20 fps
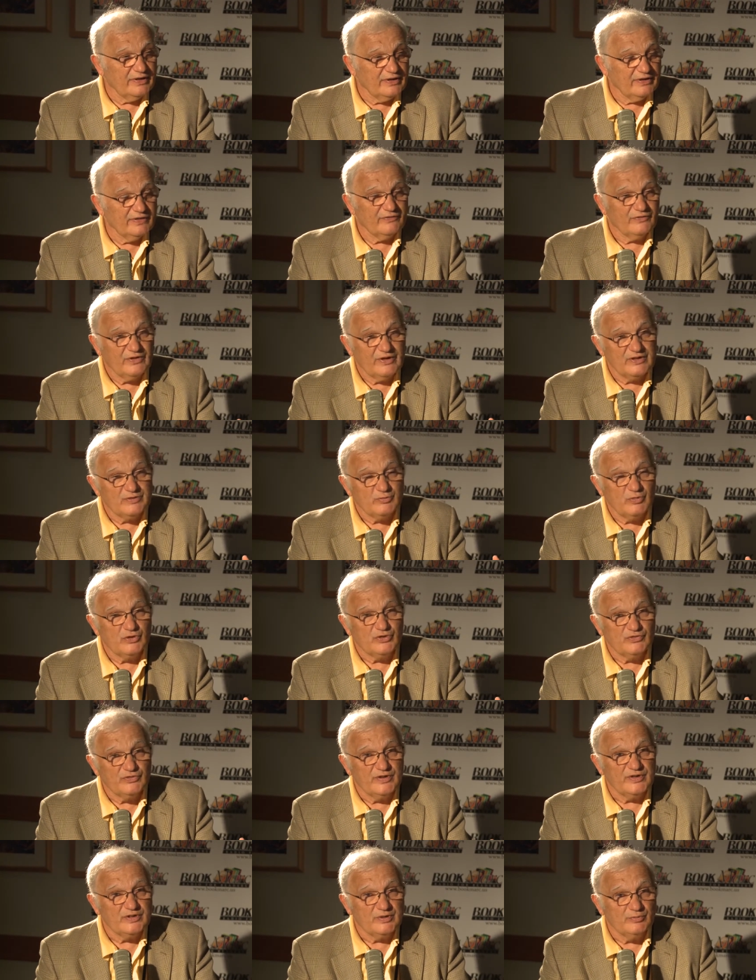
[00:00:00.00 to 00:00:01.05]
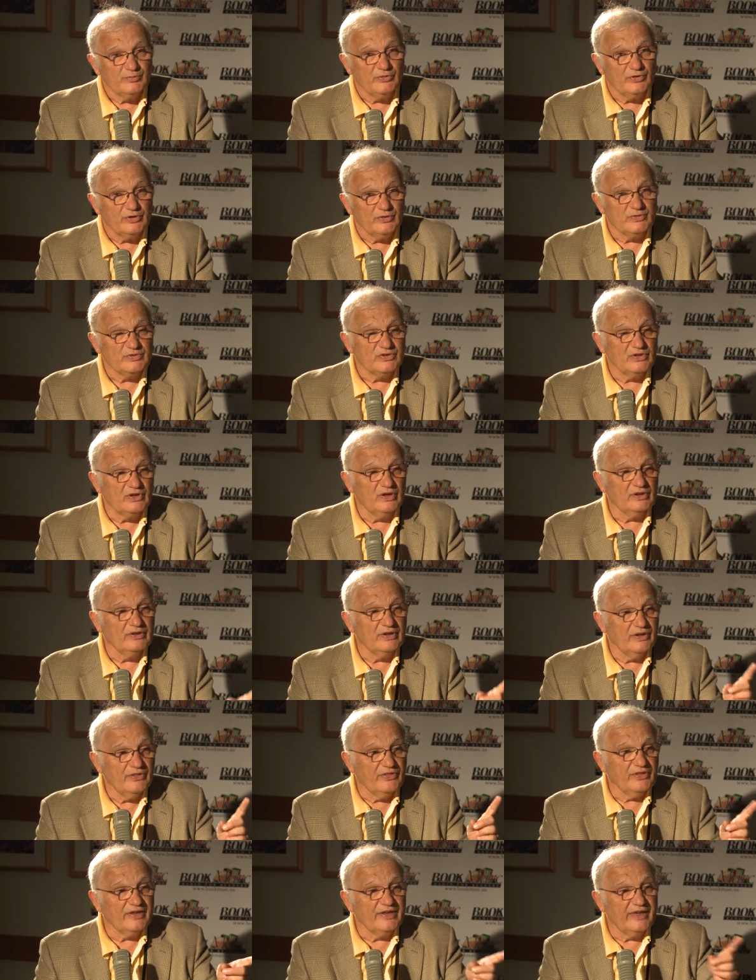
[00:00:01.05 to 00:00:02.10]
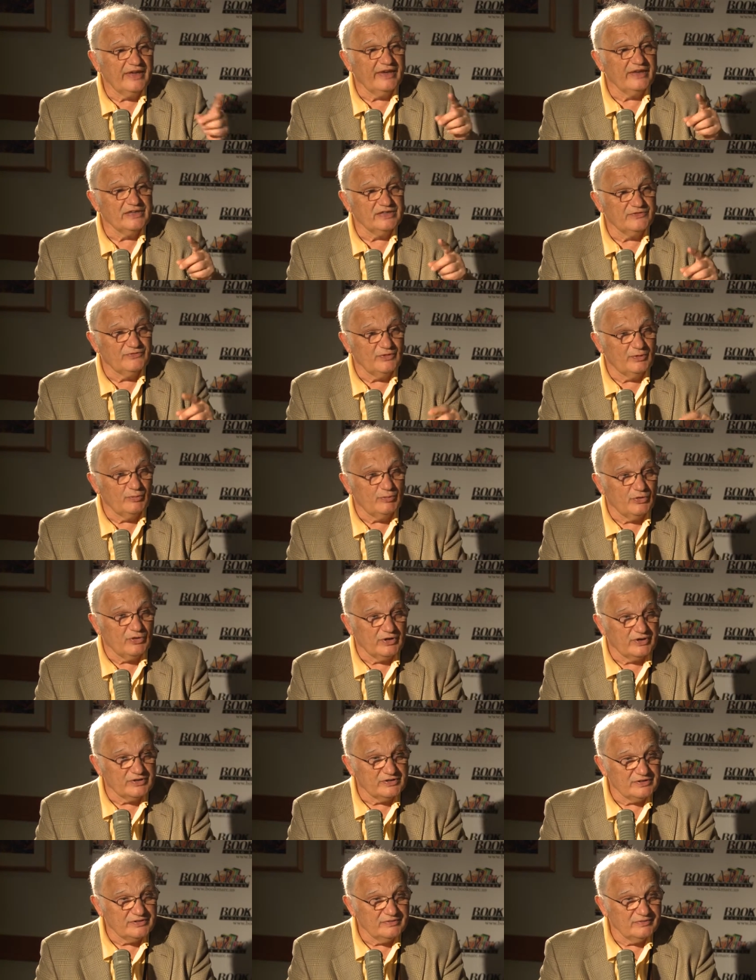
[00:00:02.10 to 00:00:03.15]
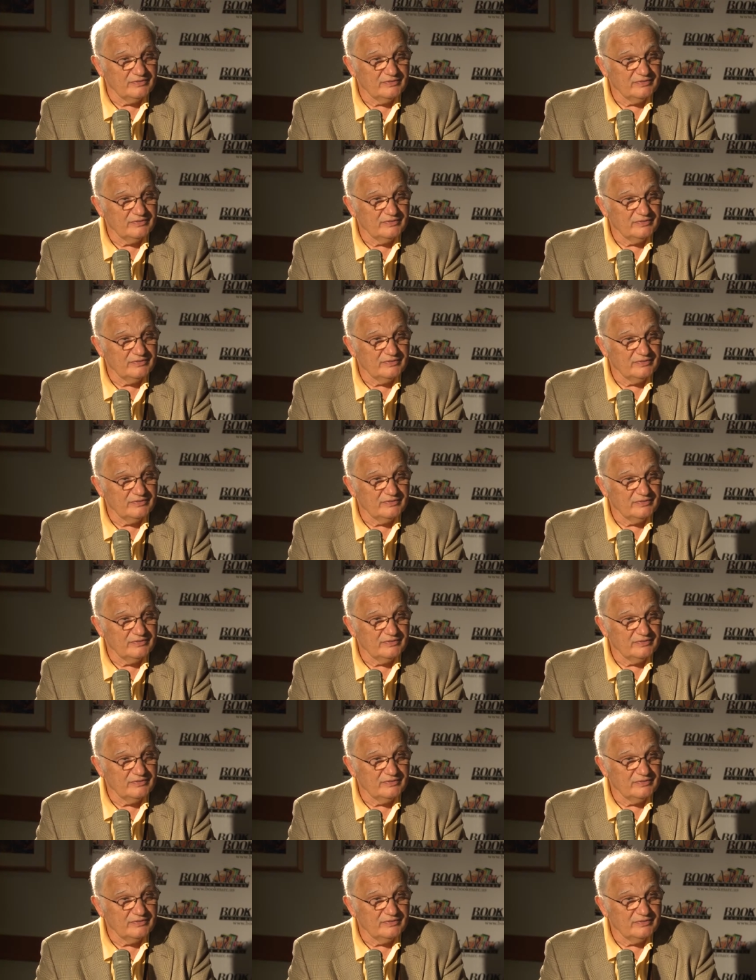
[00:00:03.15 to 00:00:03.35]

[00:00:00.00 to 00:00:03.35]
And his most recent book was called "The Case for Books."